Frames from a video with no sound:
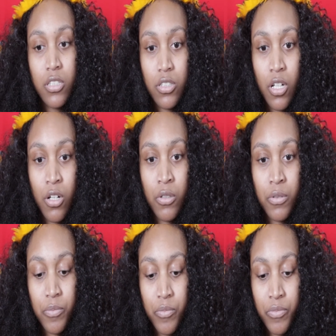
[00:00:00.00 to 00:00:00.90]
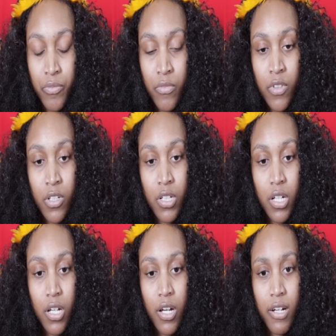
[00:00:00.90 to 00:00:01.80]
So
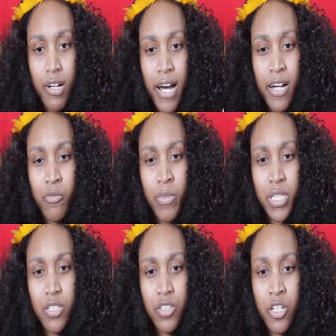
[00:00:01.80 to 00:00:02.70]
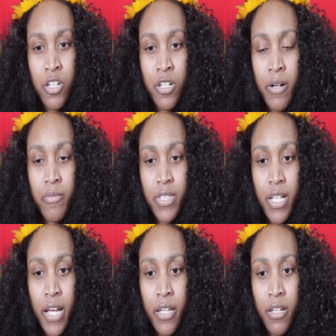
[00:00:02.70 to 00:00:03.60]
I messaged her and I was
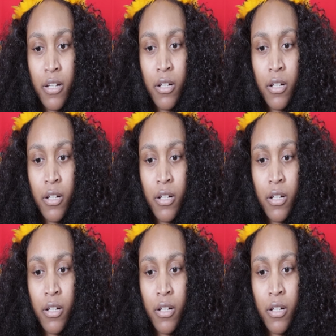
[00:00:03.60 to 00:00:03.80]
like,